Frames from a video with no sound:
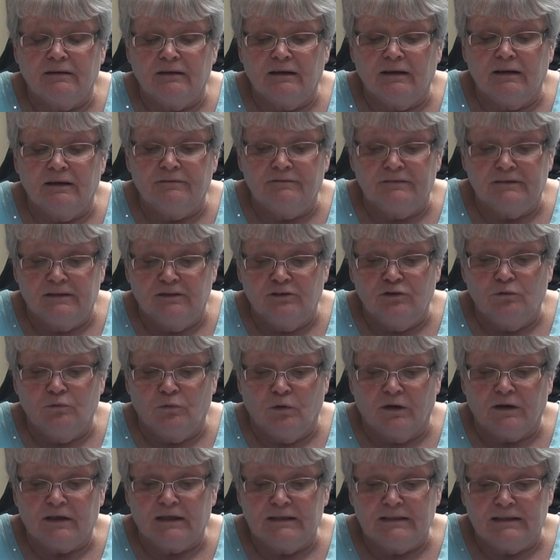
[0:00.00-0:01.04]
of you
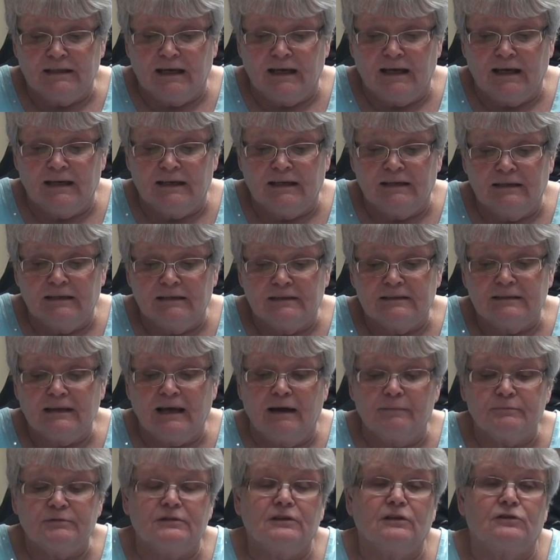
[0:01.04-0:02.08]
work a day
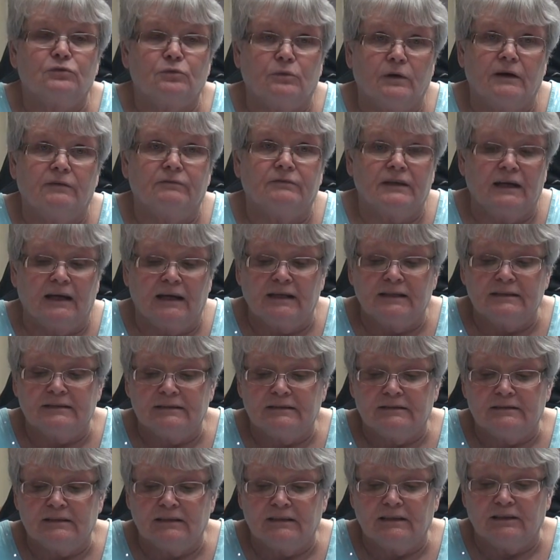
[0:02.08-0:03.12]
times the 12 days
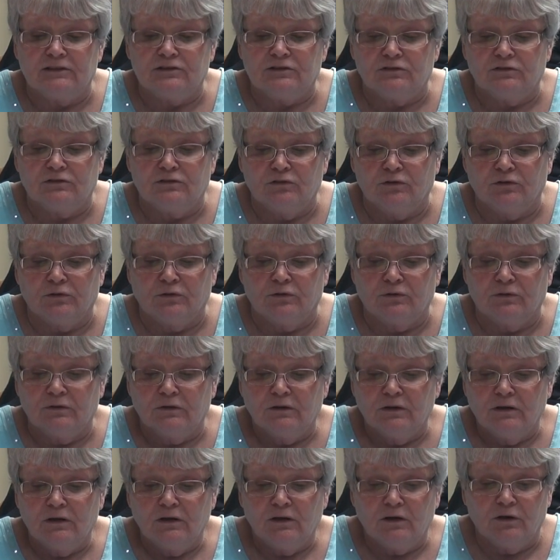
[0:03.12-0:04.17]
to get your
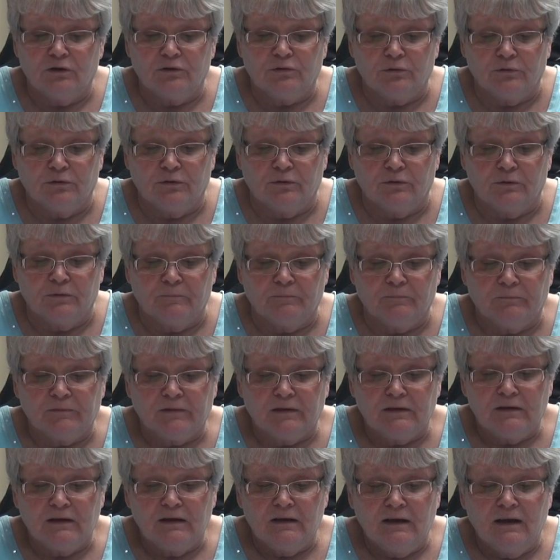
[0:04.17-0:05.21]
accrual.
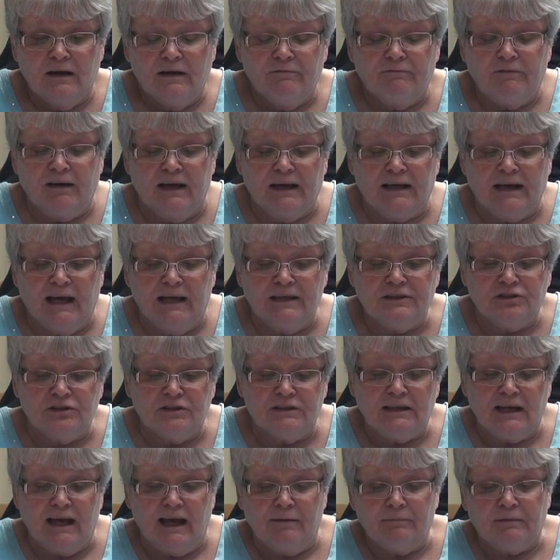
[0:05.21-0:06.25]
Vacation
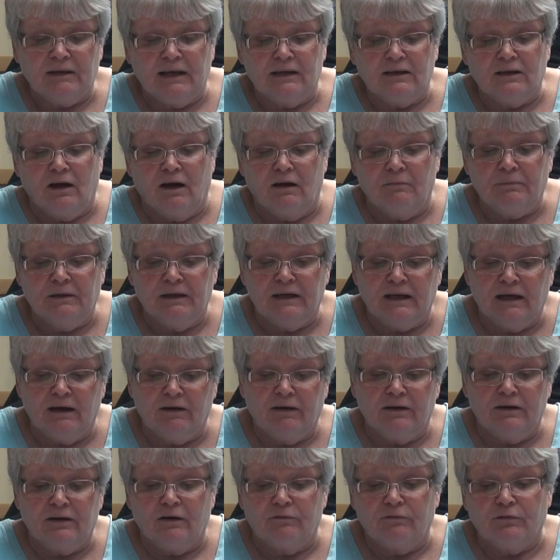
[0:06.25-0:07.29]
time cannot be
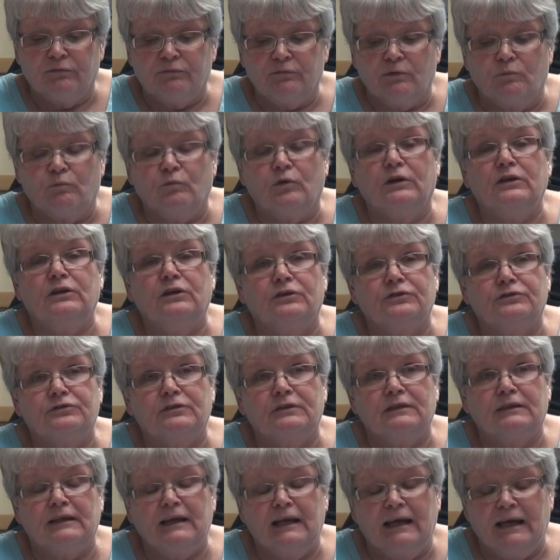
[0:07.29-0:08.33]
carried over from 1 year to
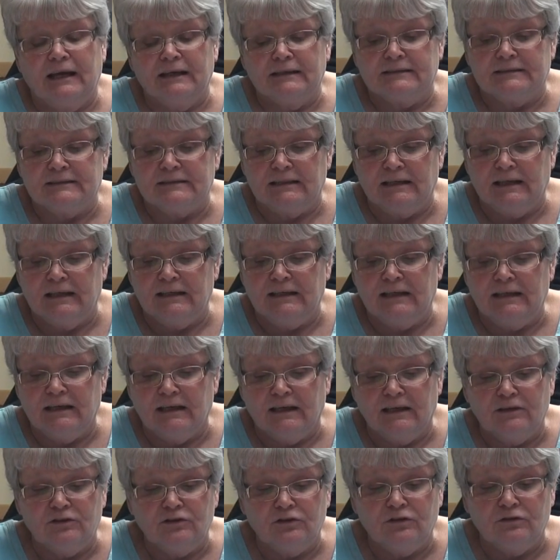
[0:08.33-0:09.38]
the next. Any
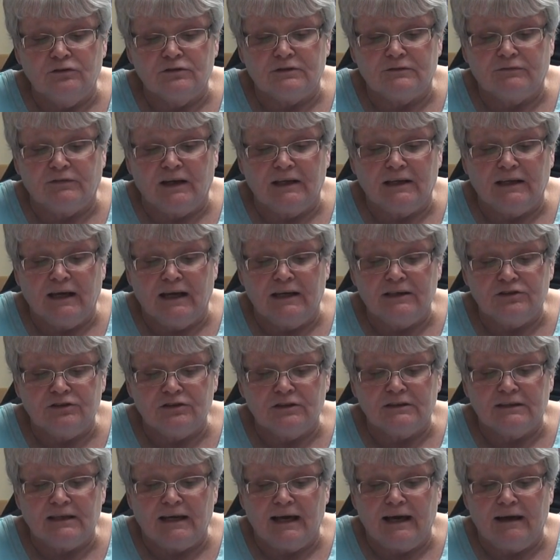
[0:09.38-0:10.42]
unused
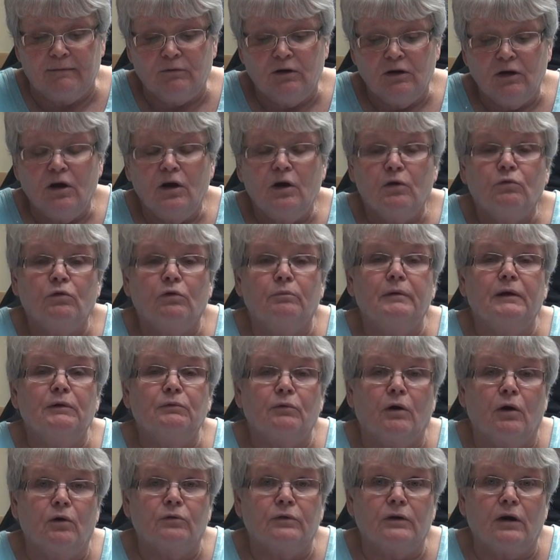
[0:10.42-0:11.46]
vacation time will be
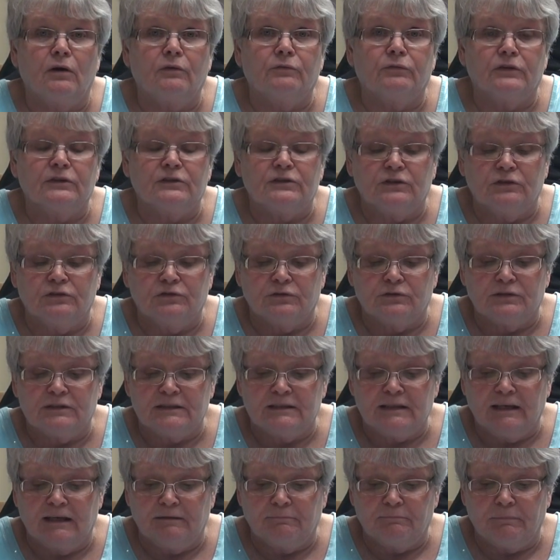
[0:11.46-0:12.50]
rolled over into your
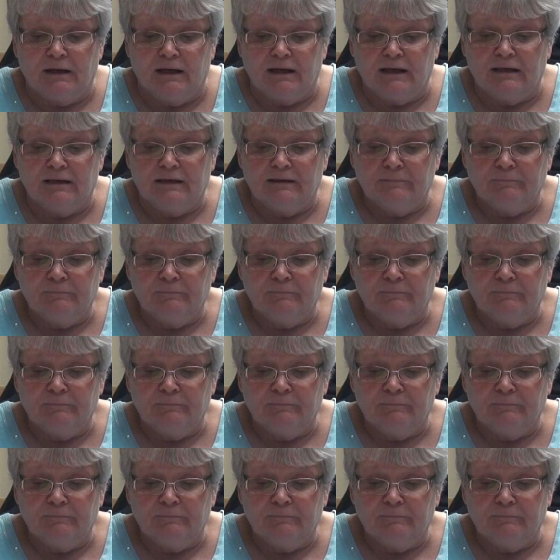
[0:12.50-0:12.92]
sick bank.